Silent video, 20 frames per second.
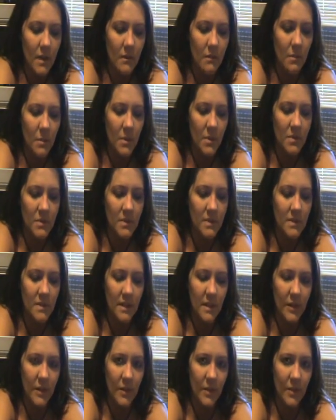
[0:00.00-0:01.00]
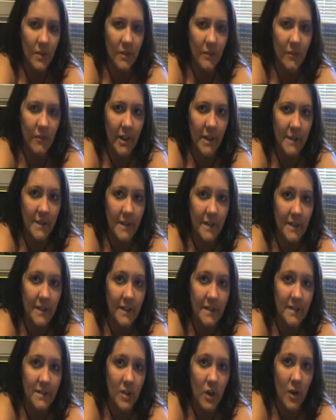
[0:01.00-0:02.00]
almost, you know, the fact that
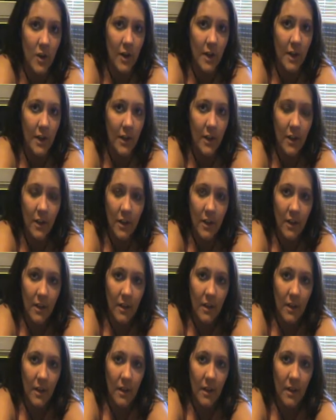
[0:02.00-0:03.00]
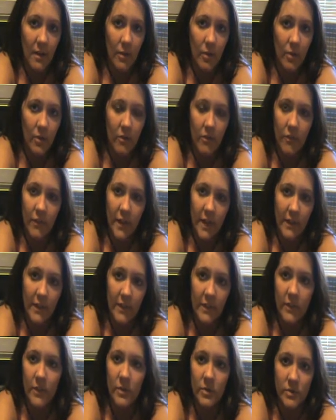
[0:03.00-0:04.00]
he's gone or the fact
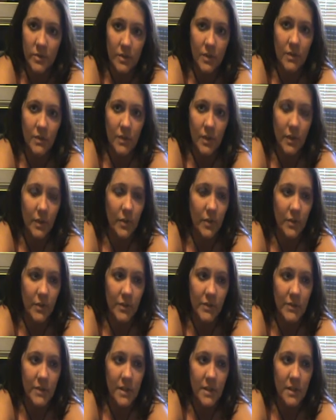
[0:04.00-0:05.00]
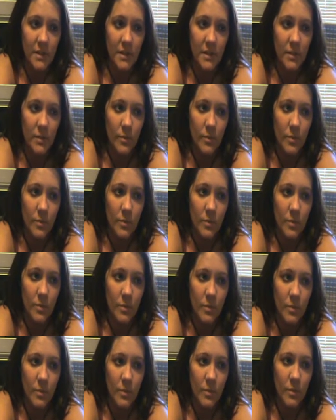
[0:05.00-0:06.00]
that those little girls
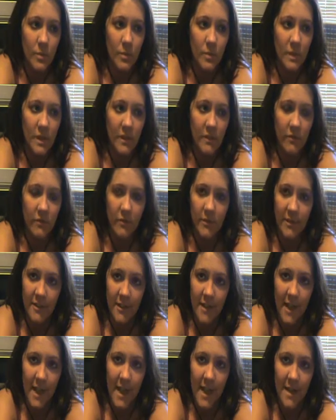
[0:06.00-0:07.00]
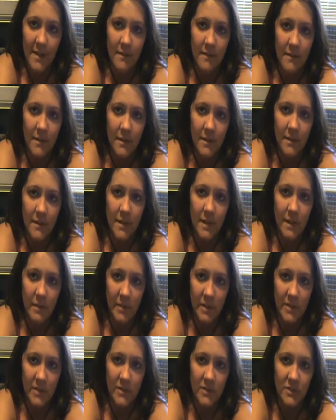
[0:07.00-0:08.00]
live with that
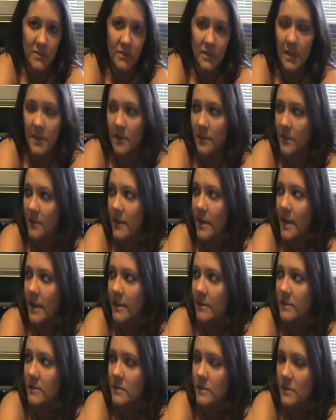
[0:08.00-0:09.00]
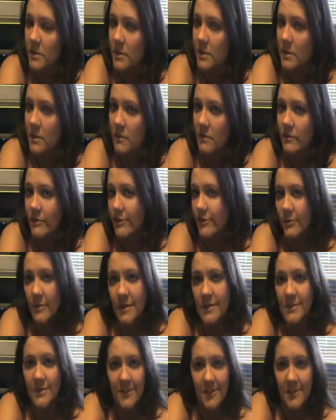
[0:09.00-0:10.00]
image in their heads for the
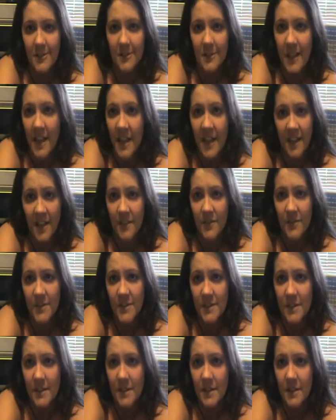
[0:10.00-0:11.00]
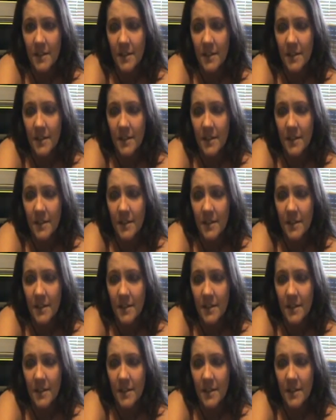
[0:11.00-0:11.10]
rest of their lives